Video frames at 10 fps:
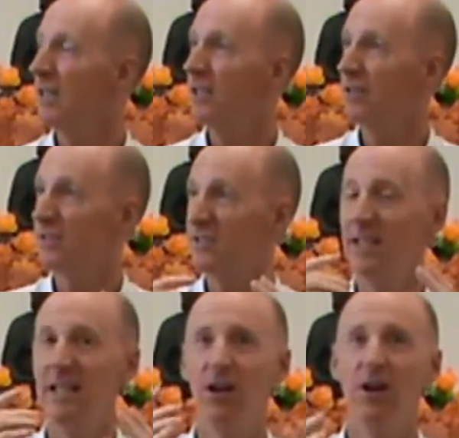you're
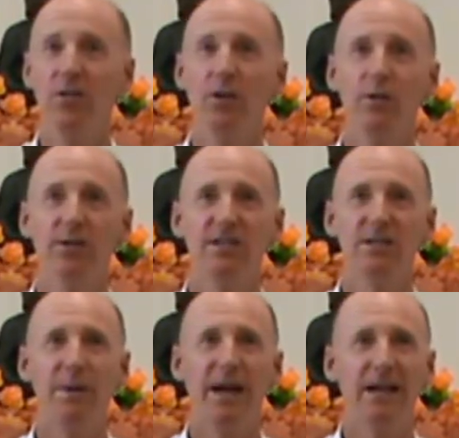sitting on the horse's
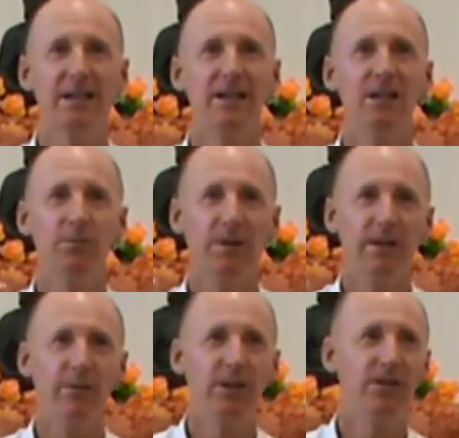back.
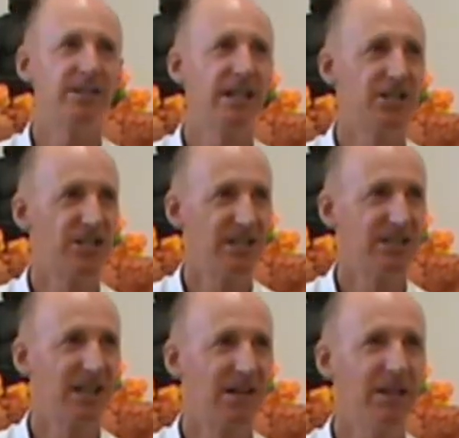Wherever your attention is
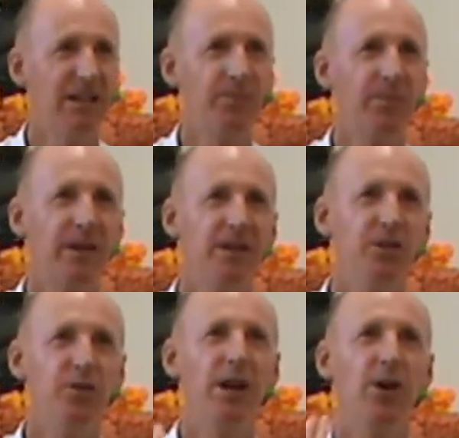going,
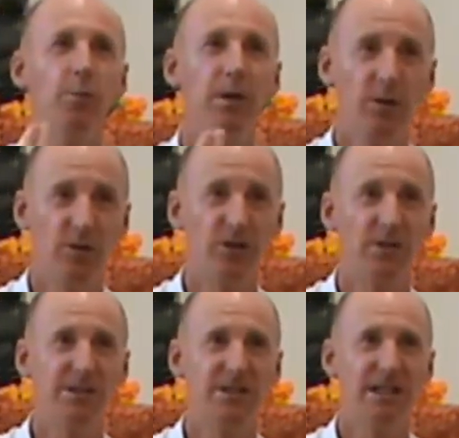your
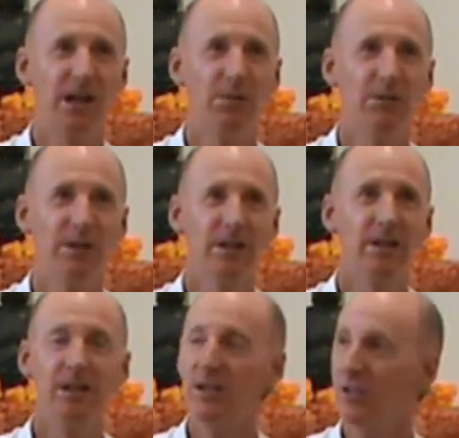job is to go with it.
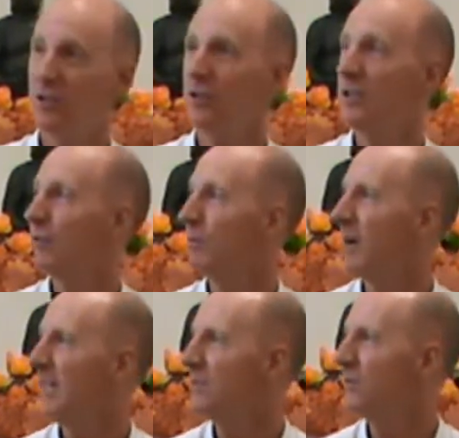Two different
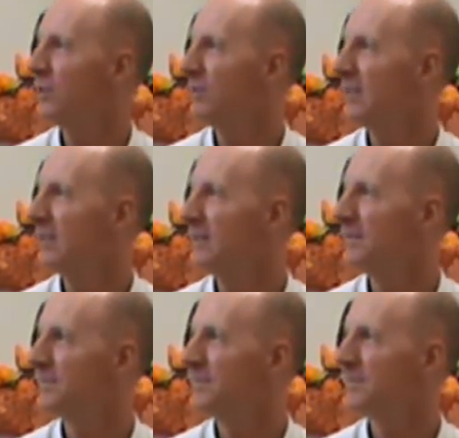ways of doing
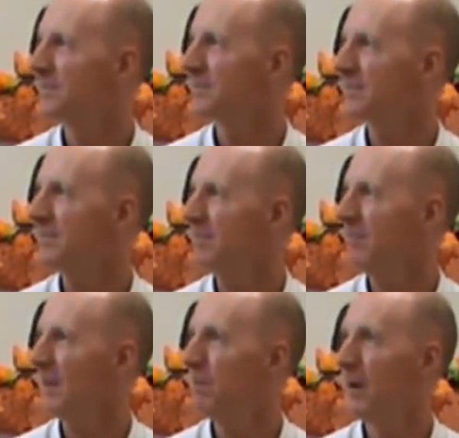
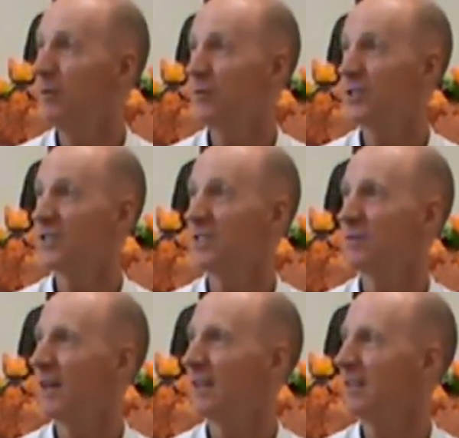it. Both just as
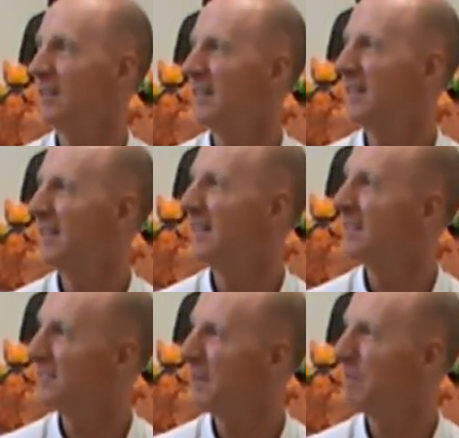valid.
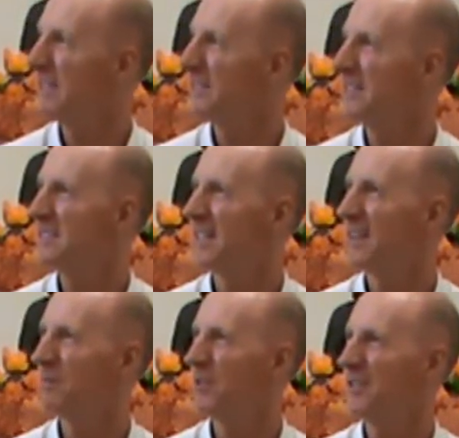Does that make sense how
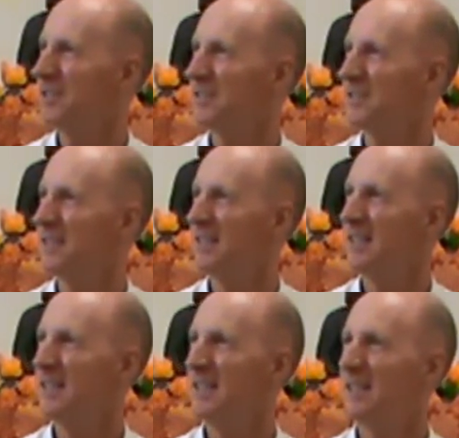that works?
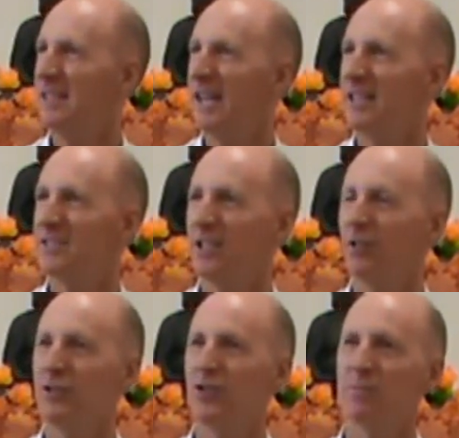Yeah, so
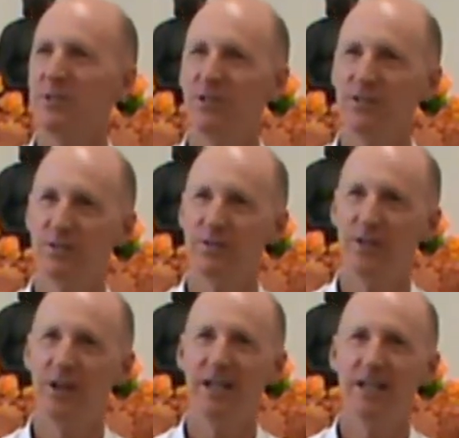your job's not to
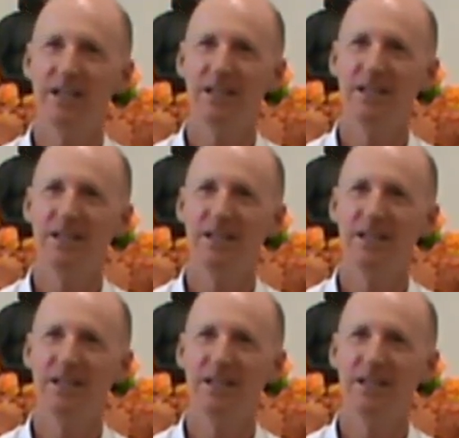fight it.